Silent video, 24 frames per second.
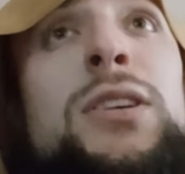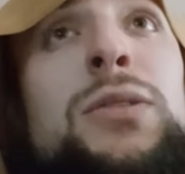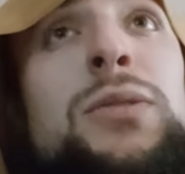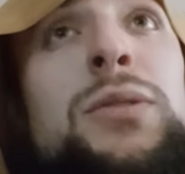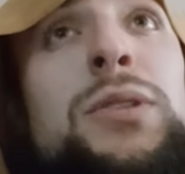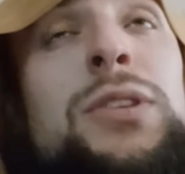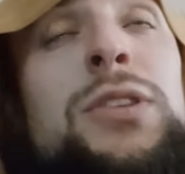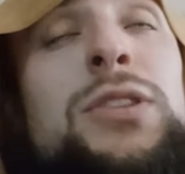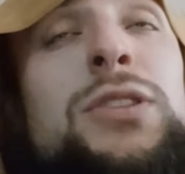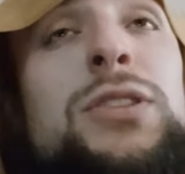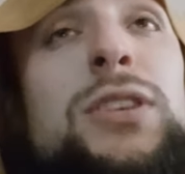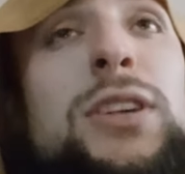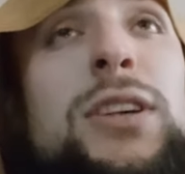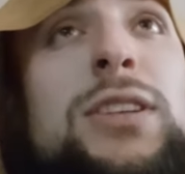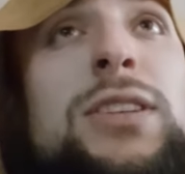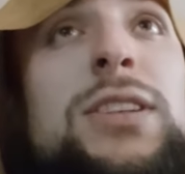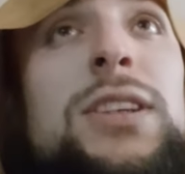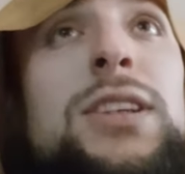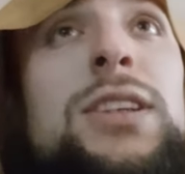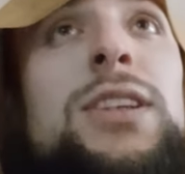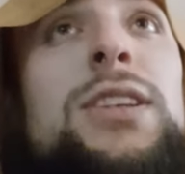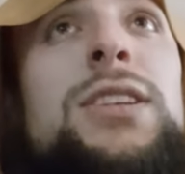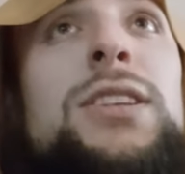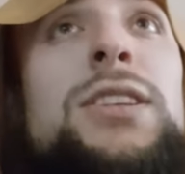when I started
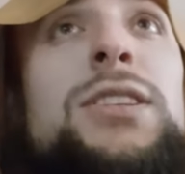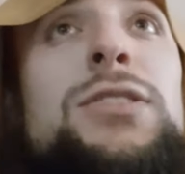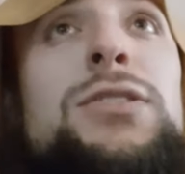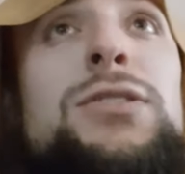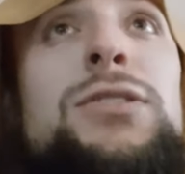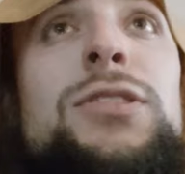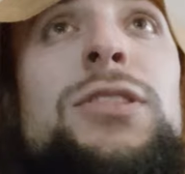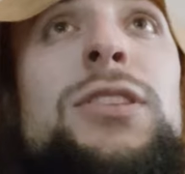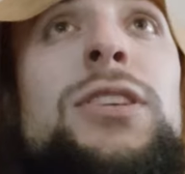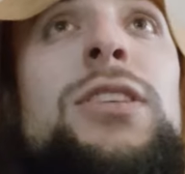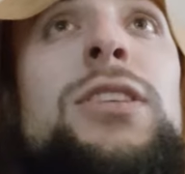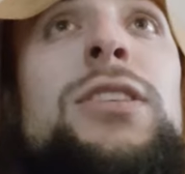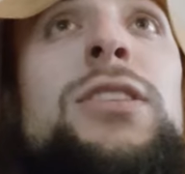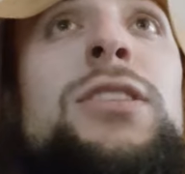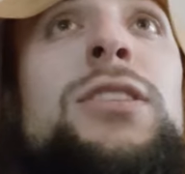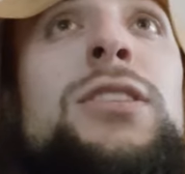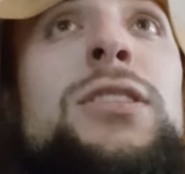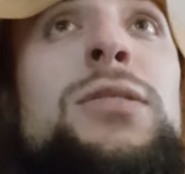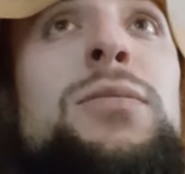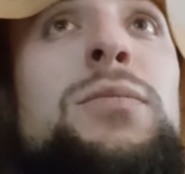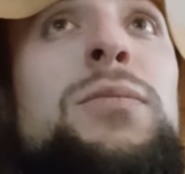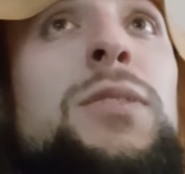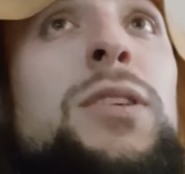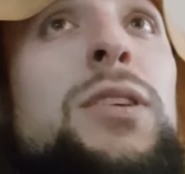taking this, yeah,
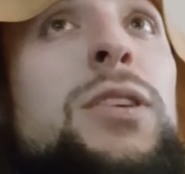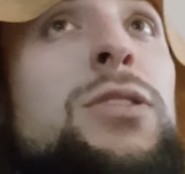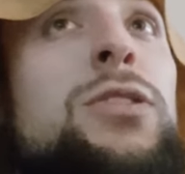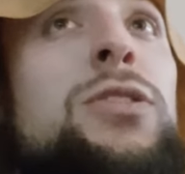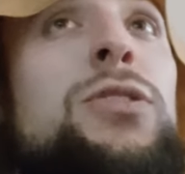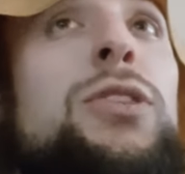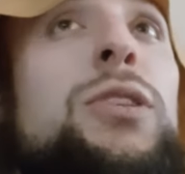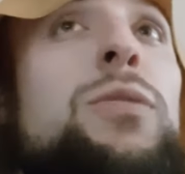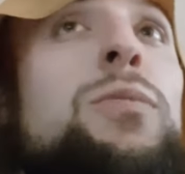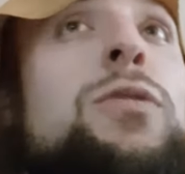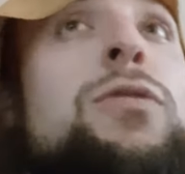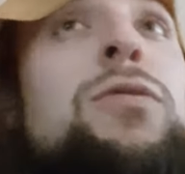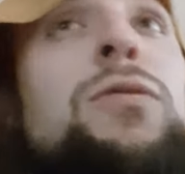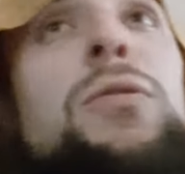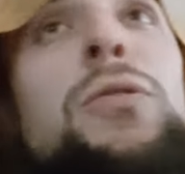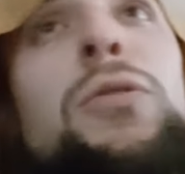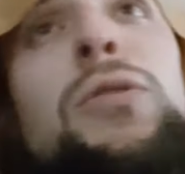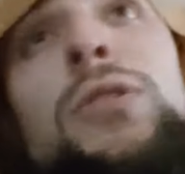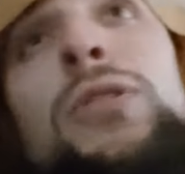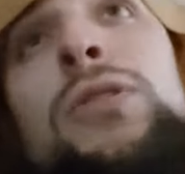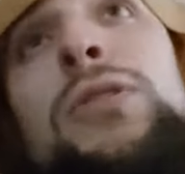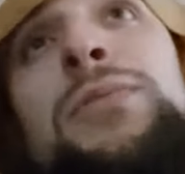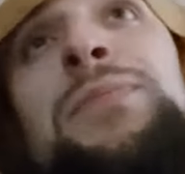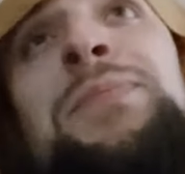I took it
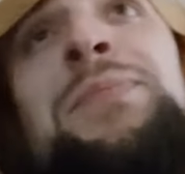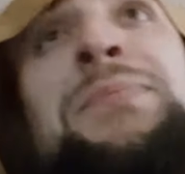before,